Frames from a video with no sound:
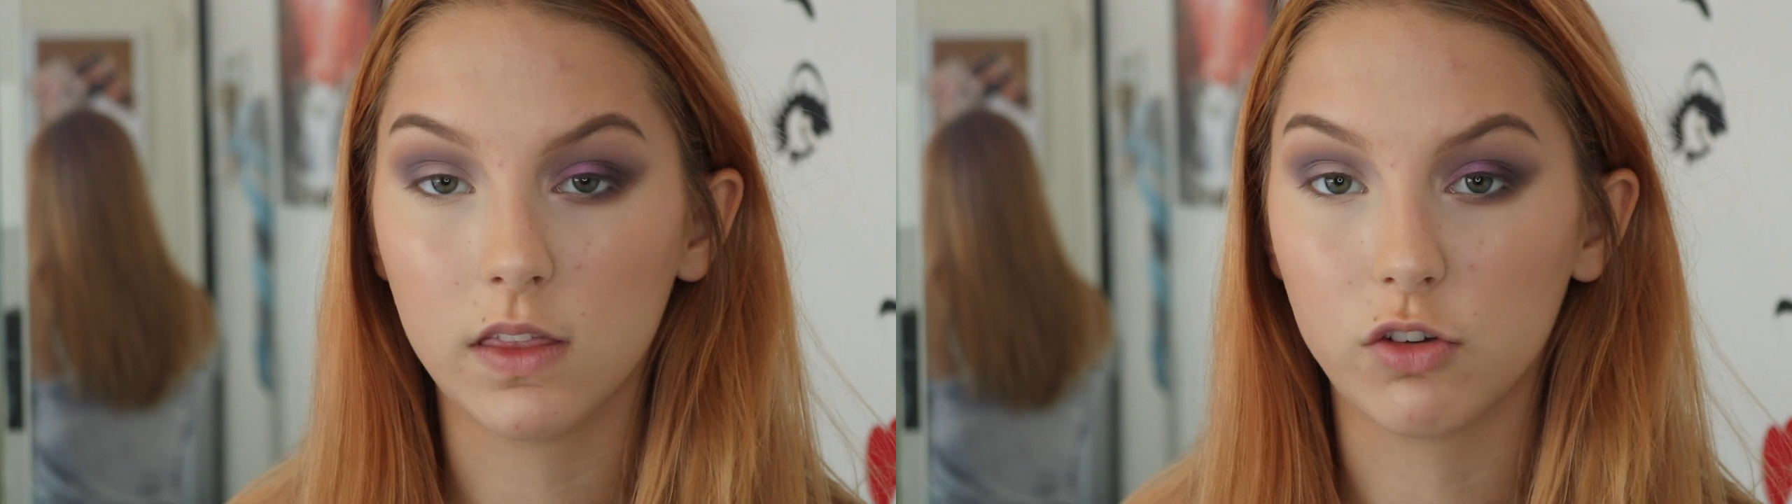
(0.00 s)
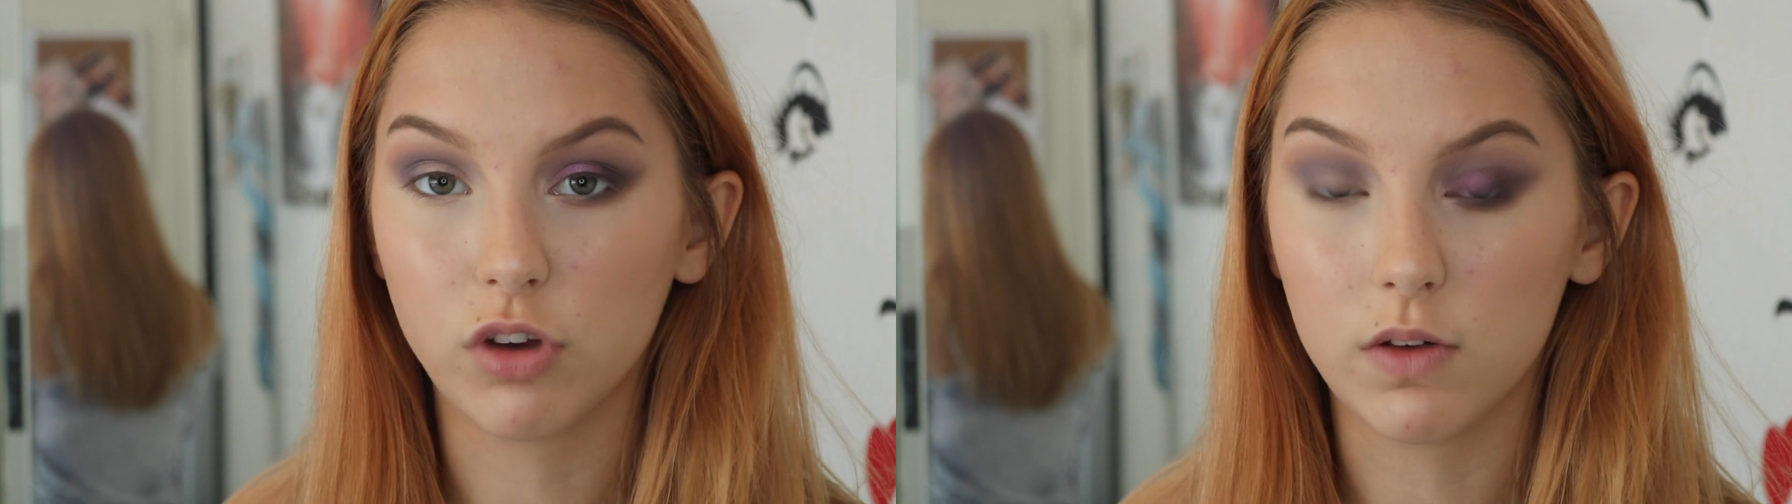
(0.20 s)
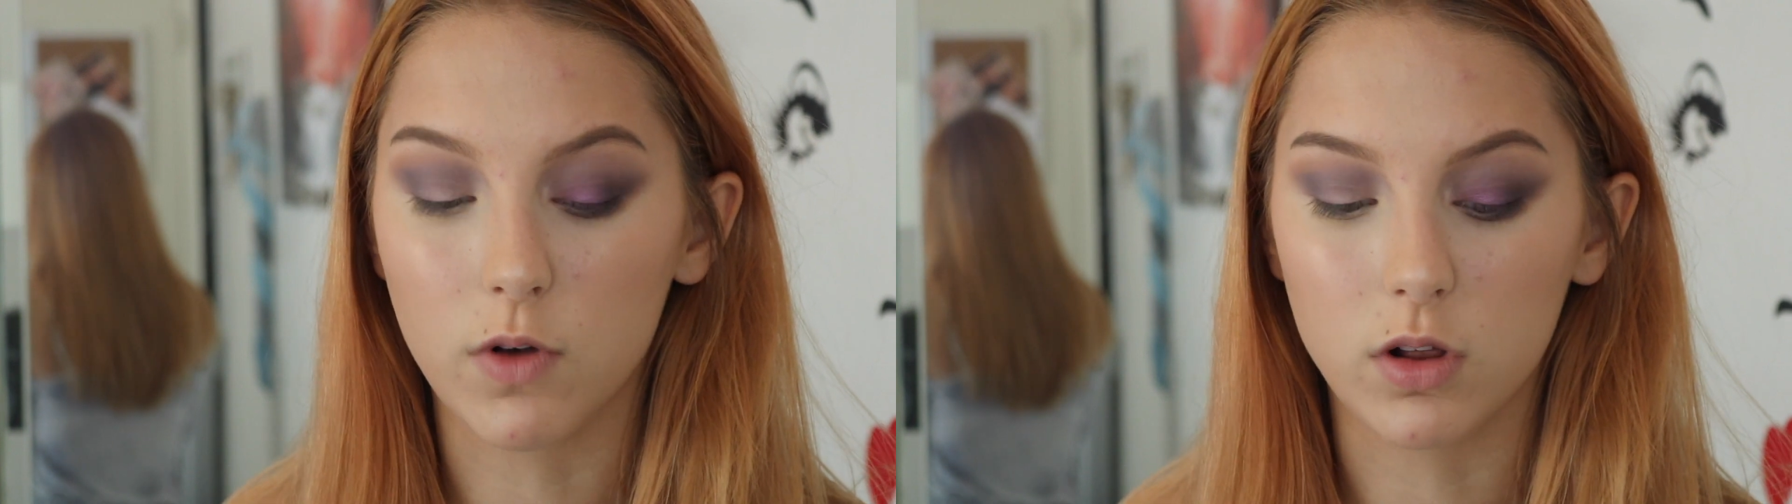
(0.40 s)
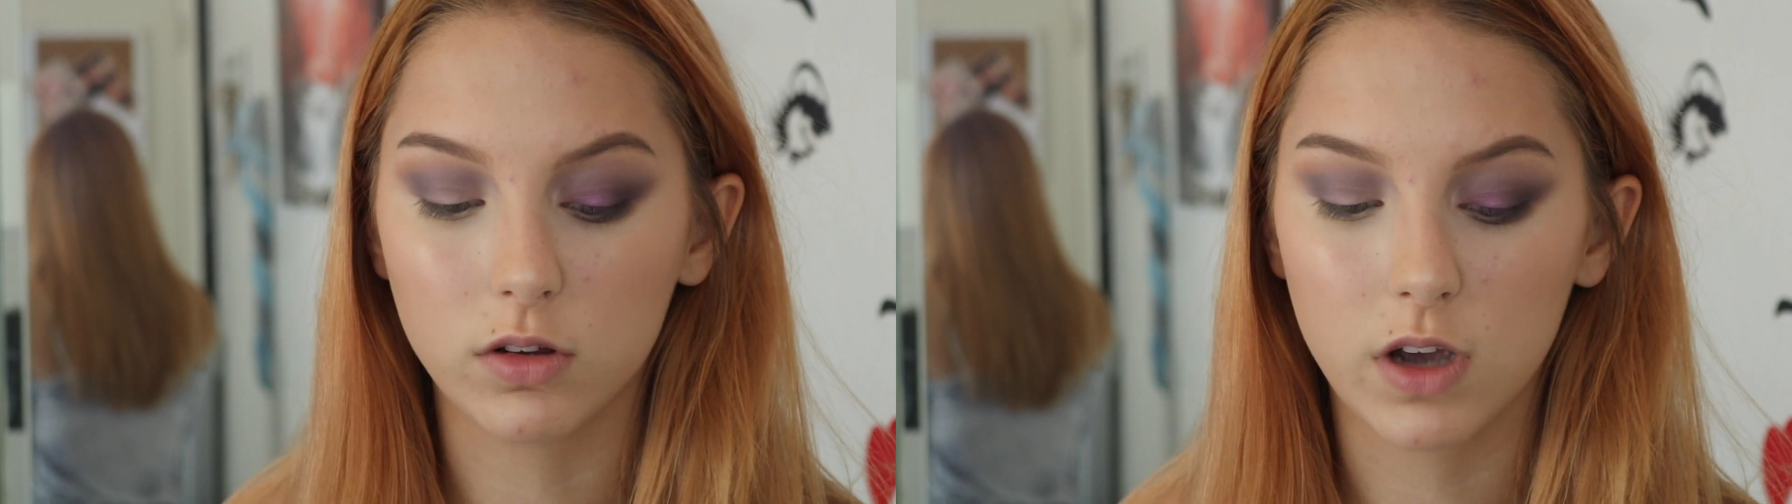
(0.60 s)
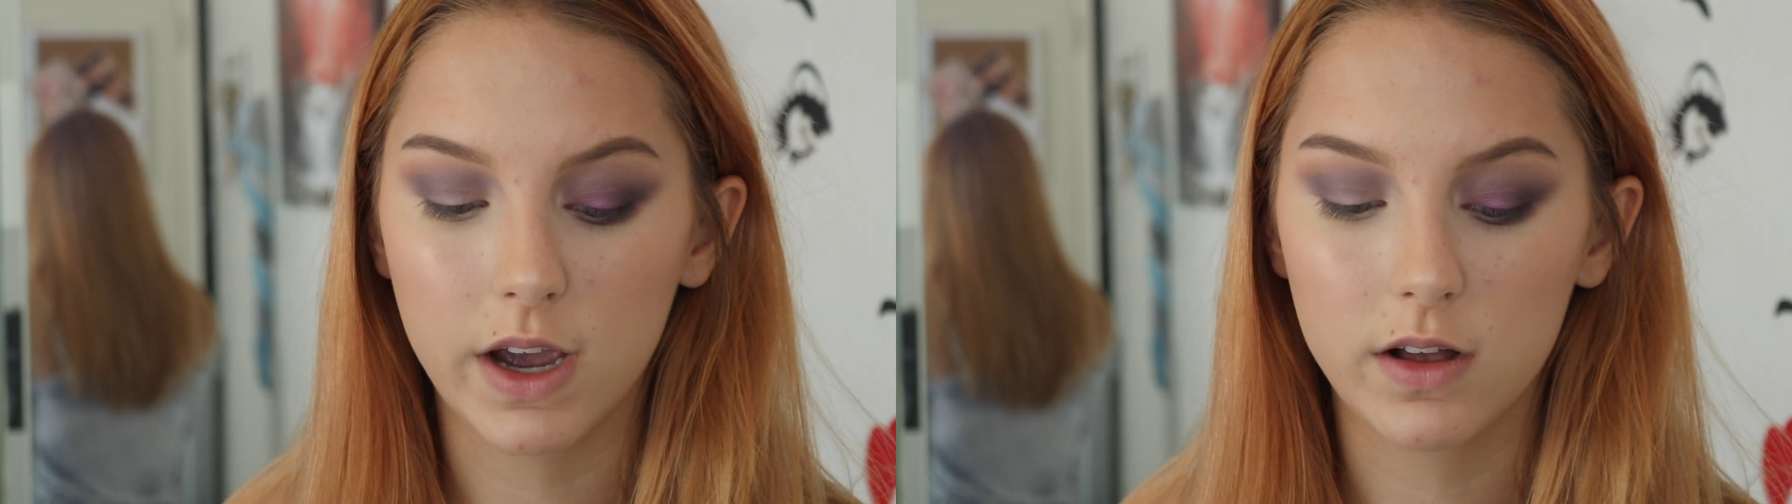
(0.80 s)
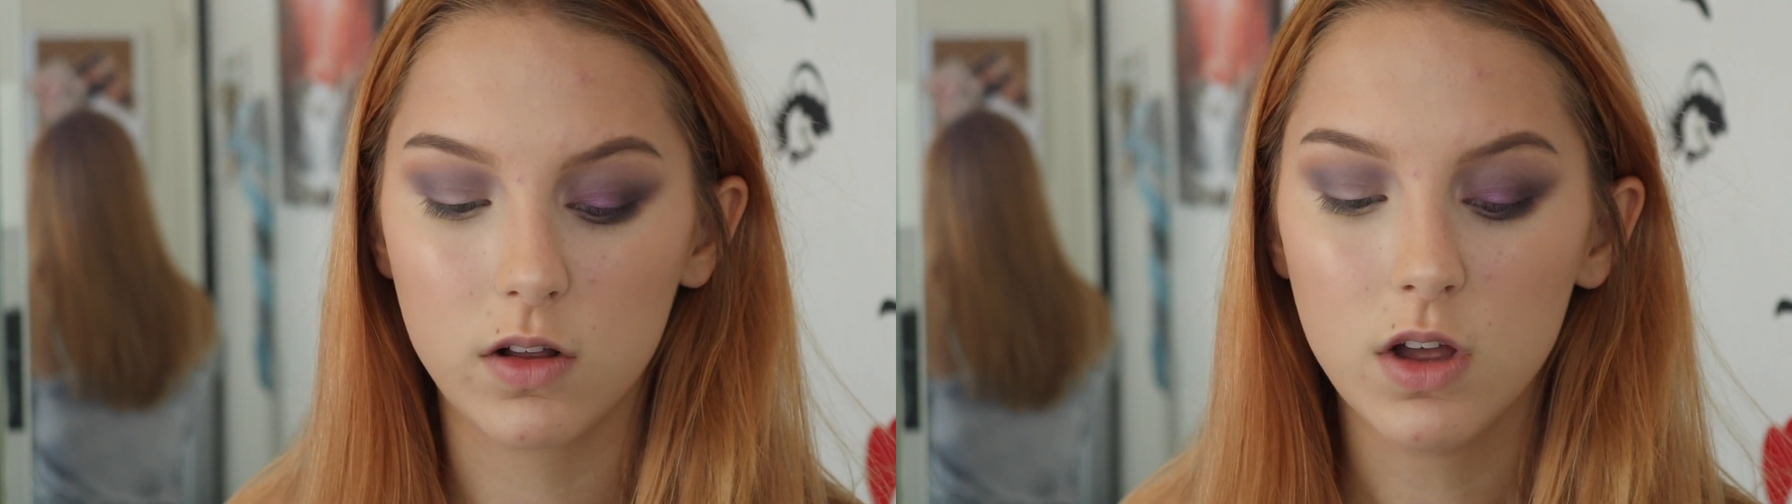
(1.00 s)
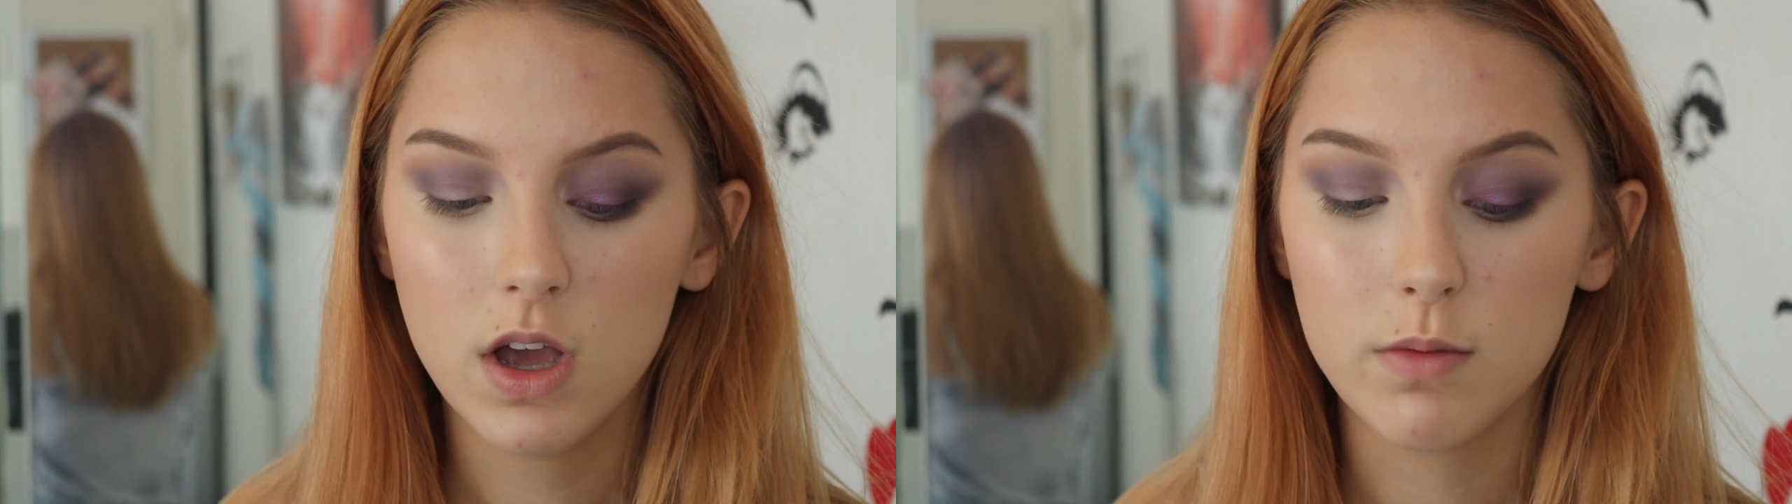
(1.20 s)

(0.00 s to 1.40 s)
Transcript: the shade Volatile